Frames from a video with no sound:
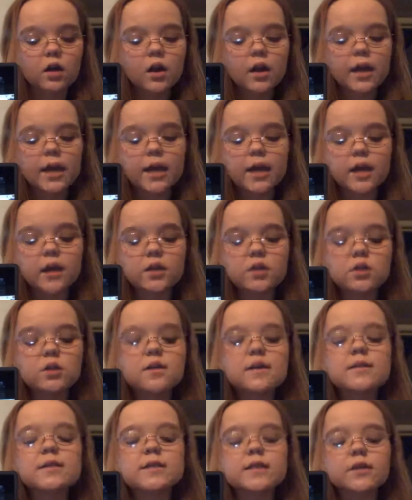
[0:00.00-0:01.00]
In
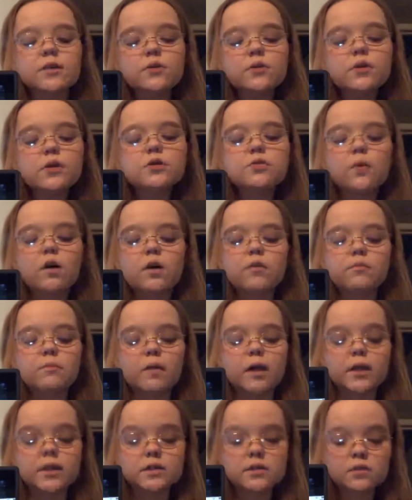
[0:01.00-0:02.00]
0 to 12
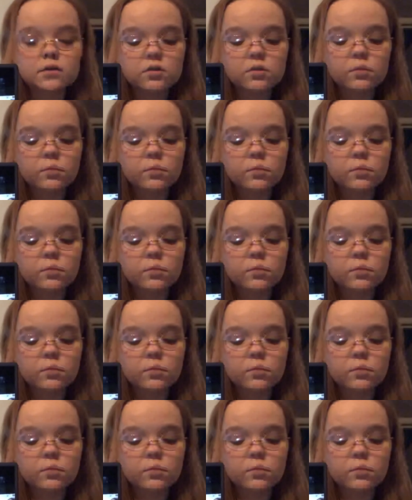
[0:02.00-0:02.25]
months,